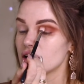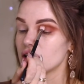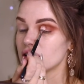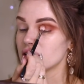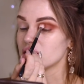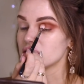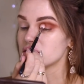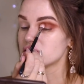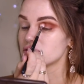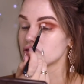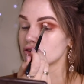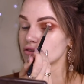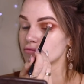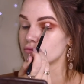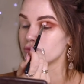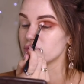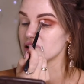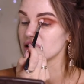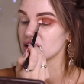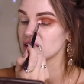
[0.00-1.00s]
and then sort
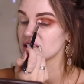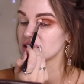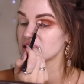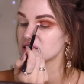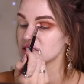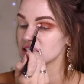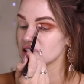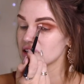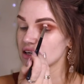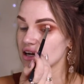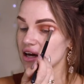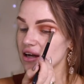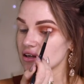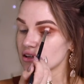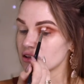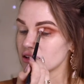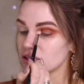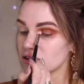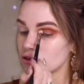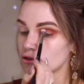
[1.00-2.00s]
of blending it out
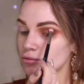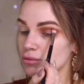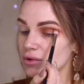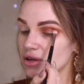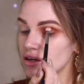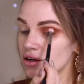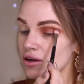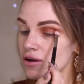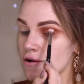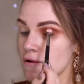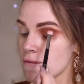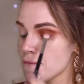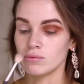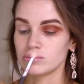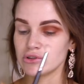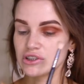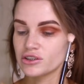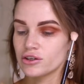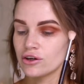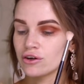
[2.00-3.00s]
a little bit.
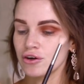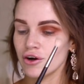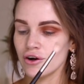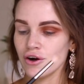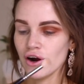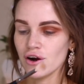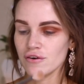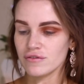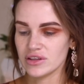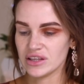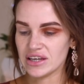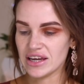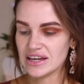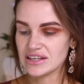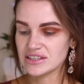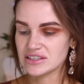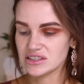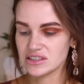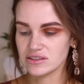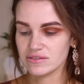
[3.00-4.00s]
I'm just gonna go over the
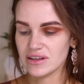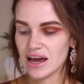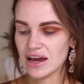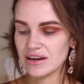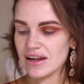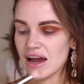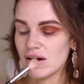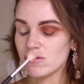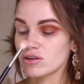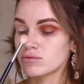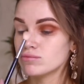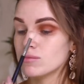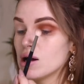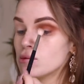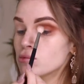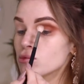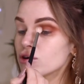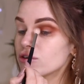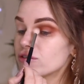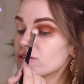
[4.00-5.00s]
edges of that now with
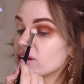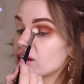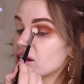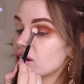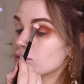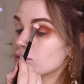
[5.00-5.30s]
my Morphe